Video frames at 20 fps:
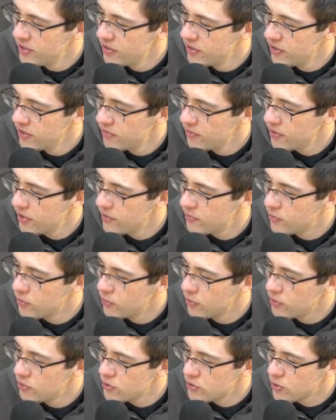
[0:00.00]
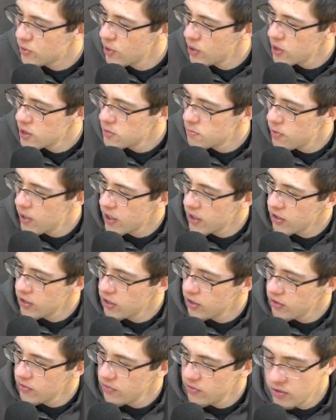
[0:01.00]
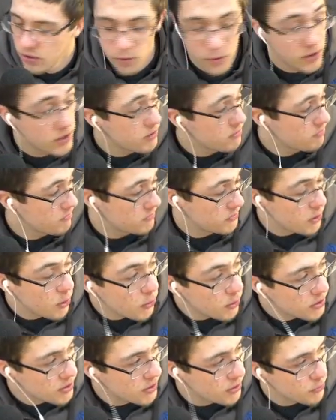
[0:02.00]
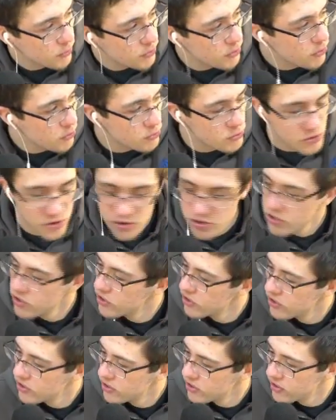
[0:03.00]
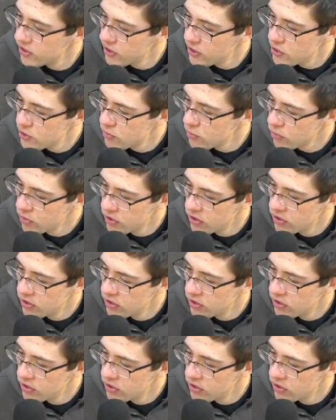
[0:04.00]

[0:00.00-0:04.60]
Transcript: 5 Dorito squads backed off, knowing they would lose. They just would.